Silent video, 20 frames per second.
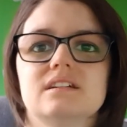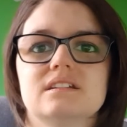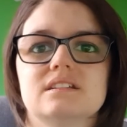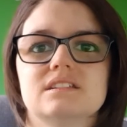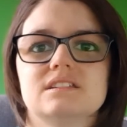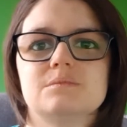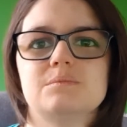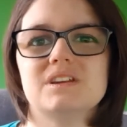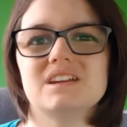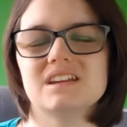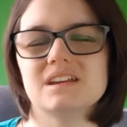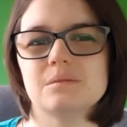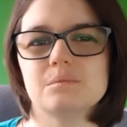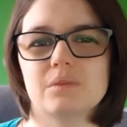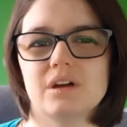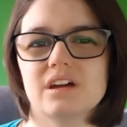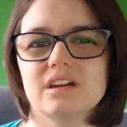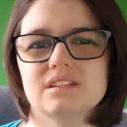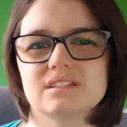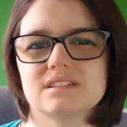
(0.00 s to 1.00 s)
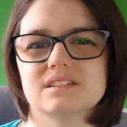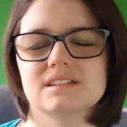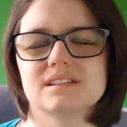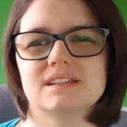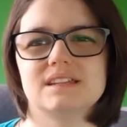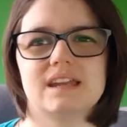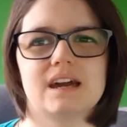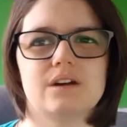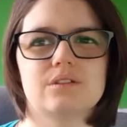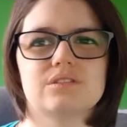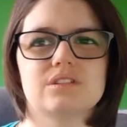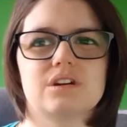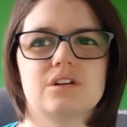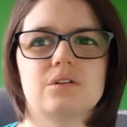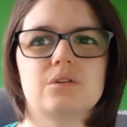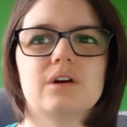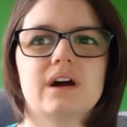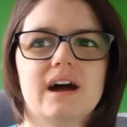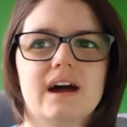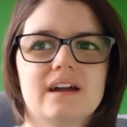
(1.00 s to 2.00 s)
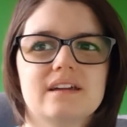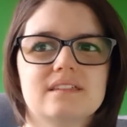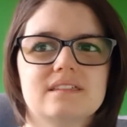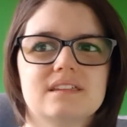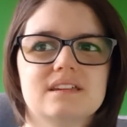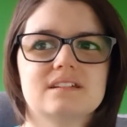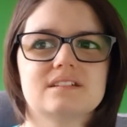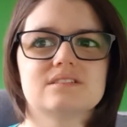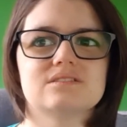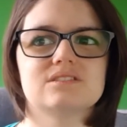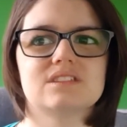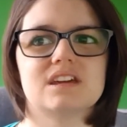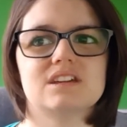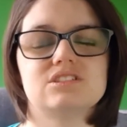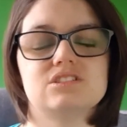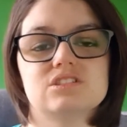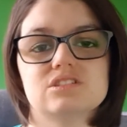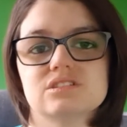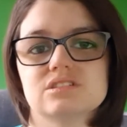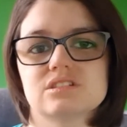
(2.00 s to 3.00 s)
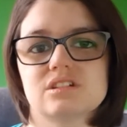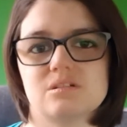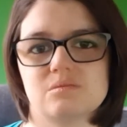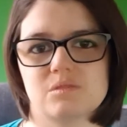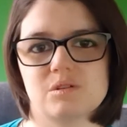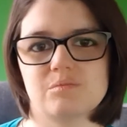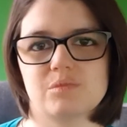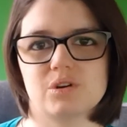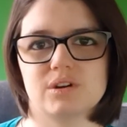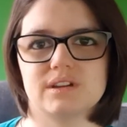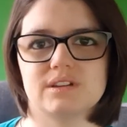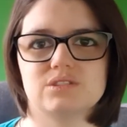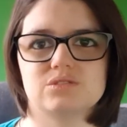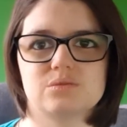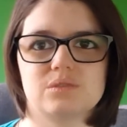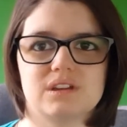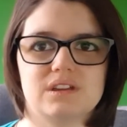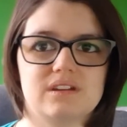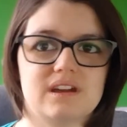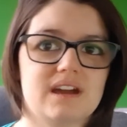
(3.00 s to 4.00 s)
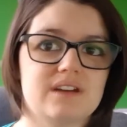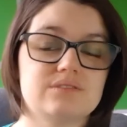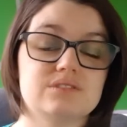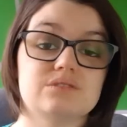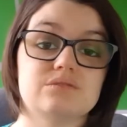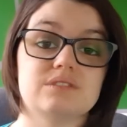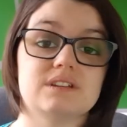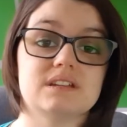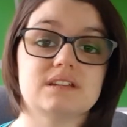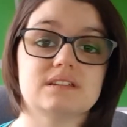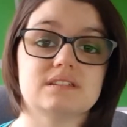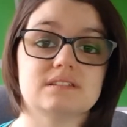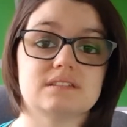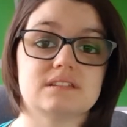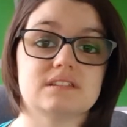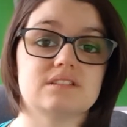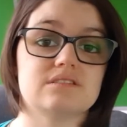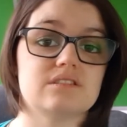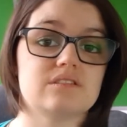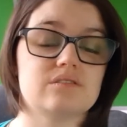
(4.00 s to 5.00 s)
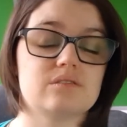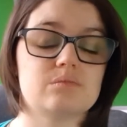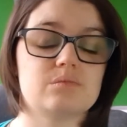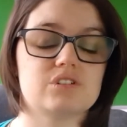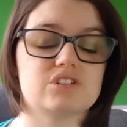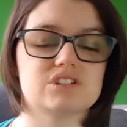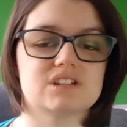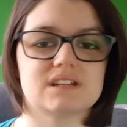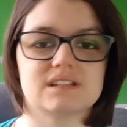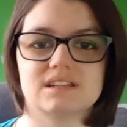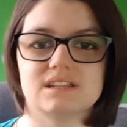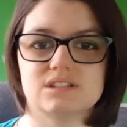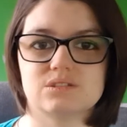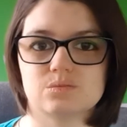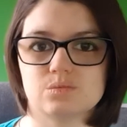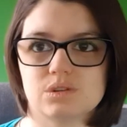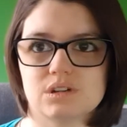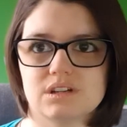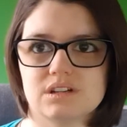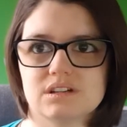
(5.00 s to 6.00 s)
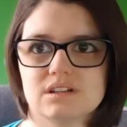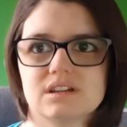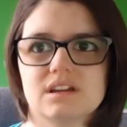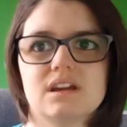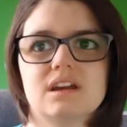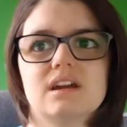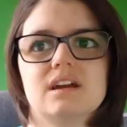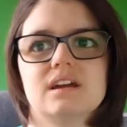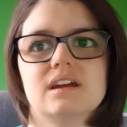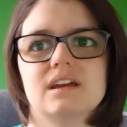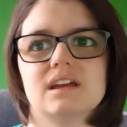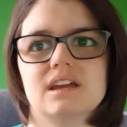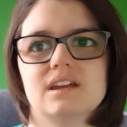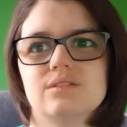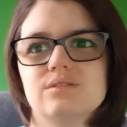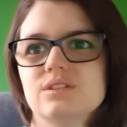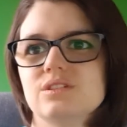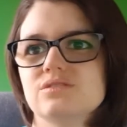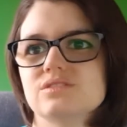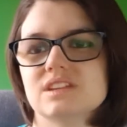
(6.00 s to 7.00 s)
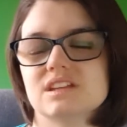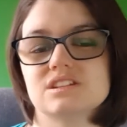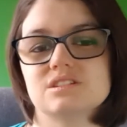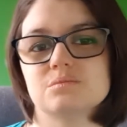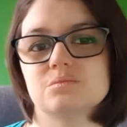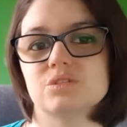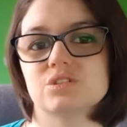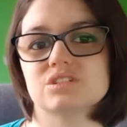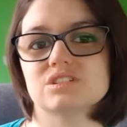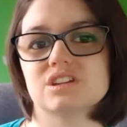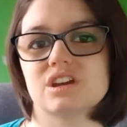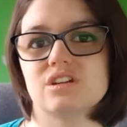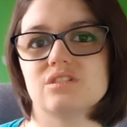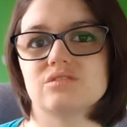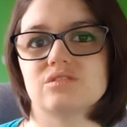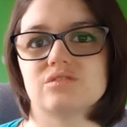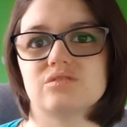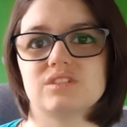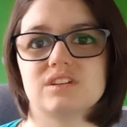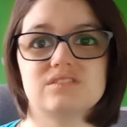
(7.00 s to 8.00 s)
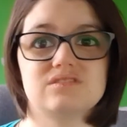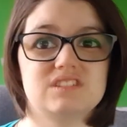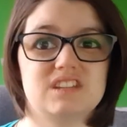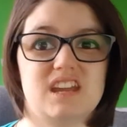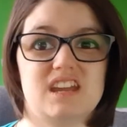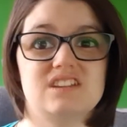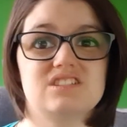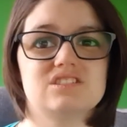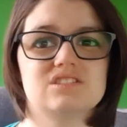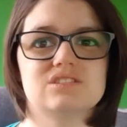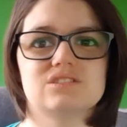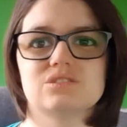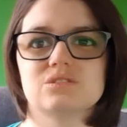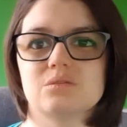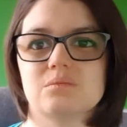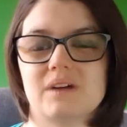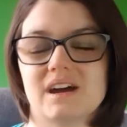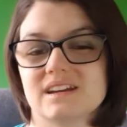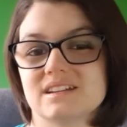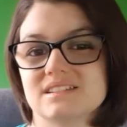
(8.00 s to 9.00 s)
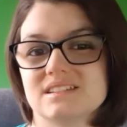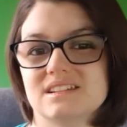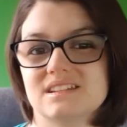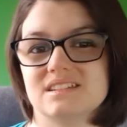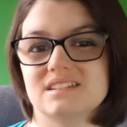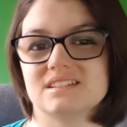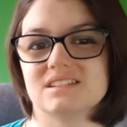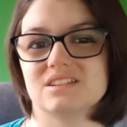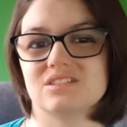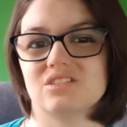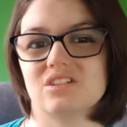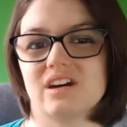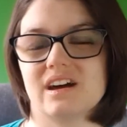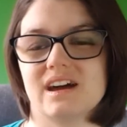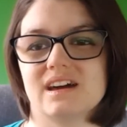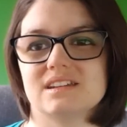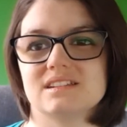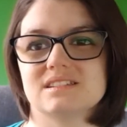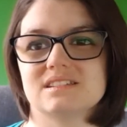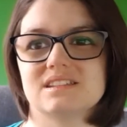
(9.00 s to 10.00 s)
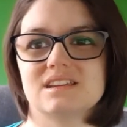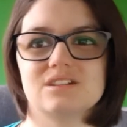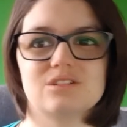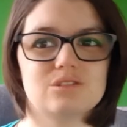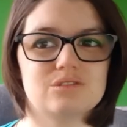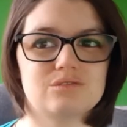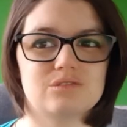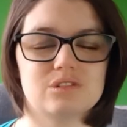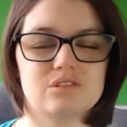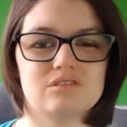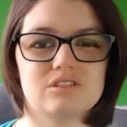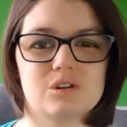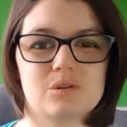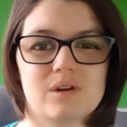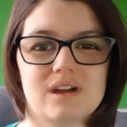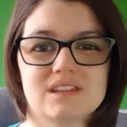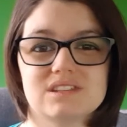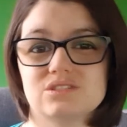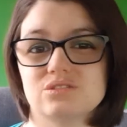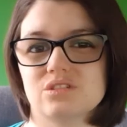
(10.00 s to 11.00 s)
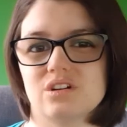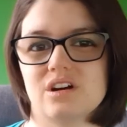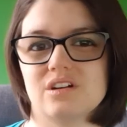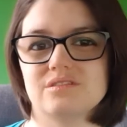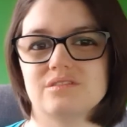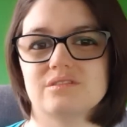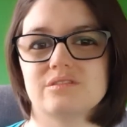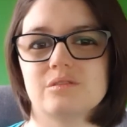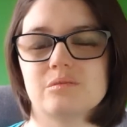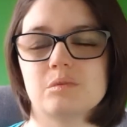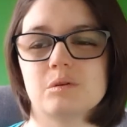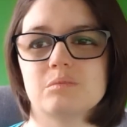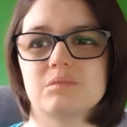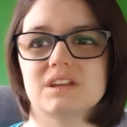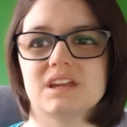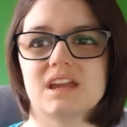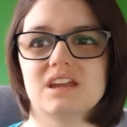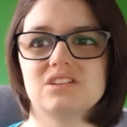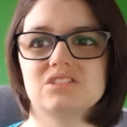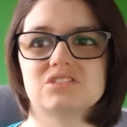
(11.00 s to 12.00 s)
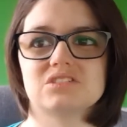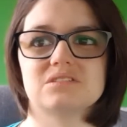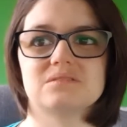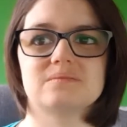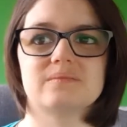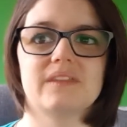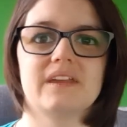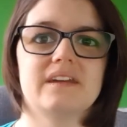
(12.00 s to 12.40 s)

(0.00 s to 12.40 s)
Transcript: Speaking personally now though, I think there does come a point where you have to reconsider if a project needs work. If you've sent a book to over 50 agents or magazines and not had a single full request or offer for publication,